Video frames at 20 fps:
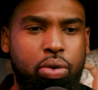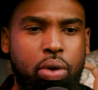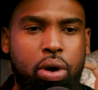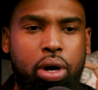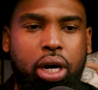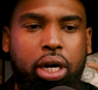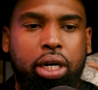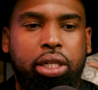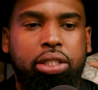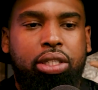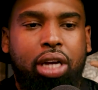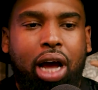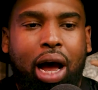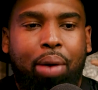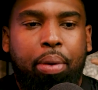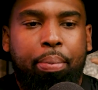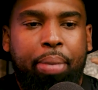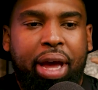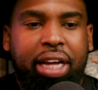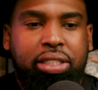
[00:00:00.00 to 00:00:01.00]
do a good
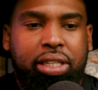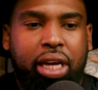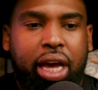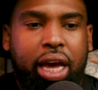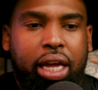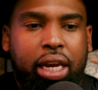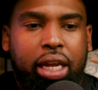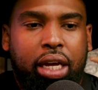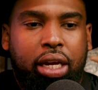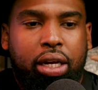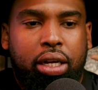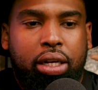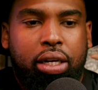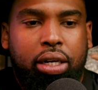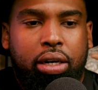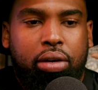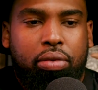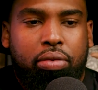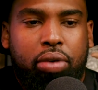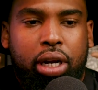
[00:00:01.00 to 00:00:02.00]
job of
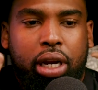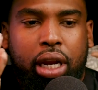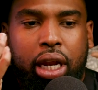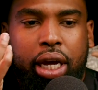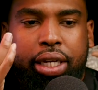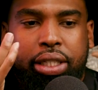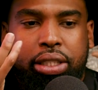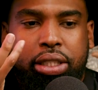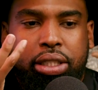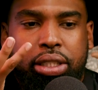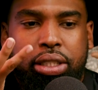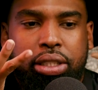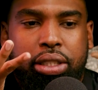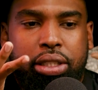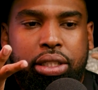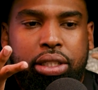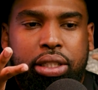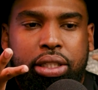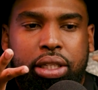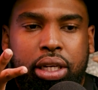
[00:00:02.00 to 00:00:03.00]
maintaining a
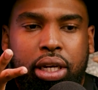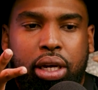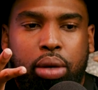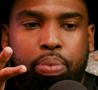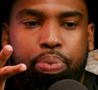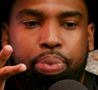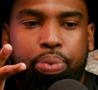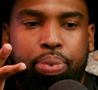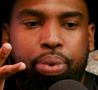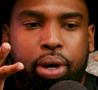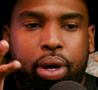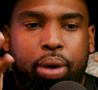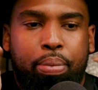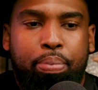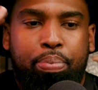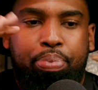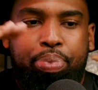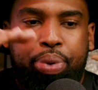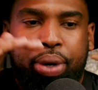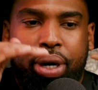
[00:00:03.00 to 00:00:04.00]
relationship,
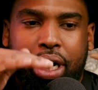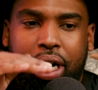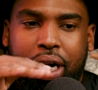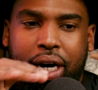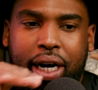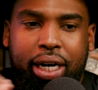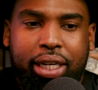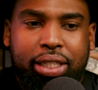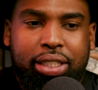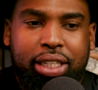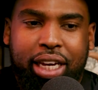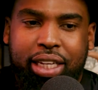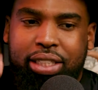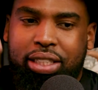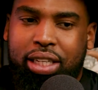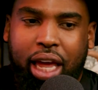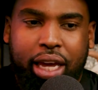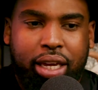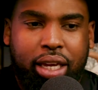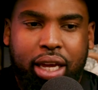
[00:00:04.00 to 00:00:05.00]
but
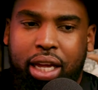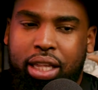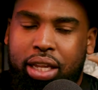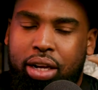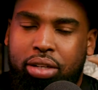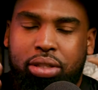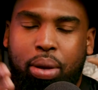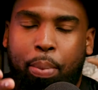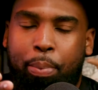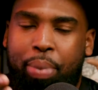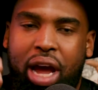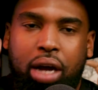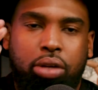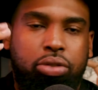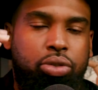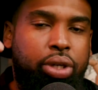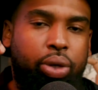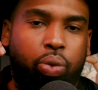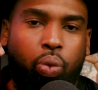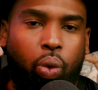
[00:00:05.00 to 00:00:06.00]
it's like, there's a
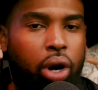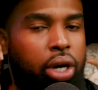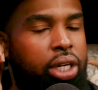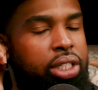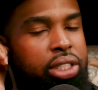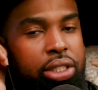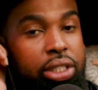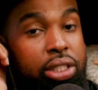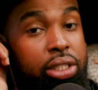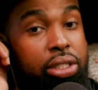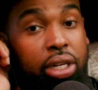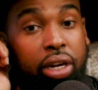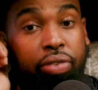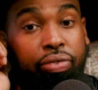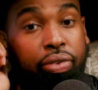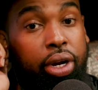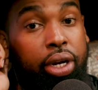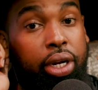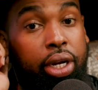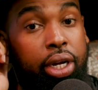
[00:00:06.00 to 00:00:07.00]
boundary. Work is just
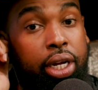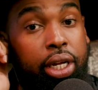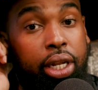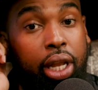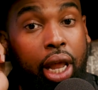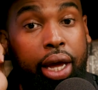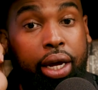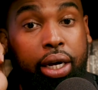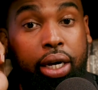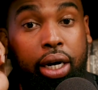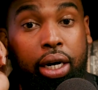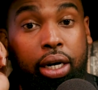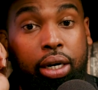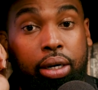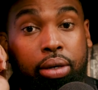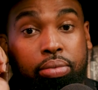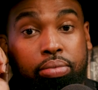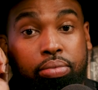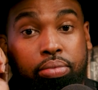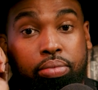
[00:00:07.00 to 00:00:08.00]
different. Like,
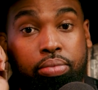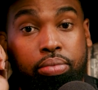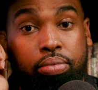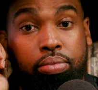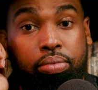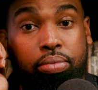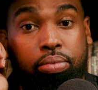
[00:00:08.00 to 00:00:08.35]
I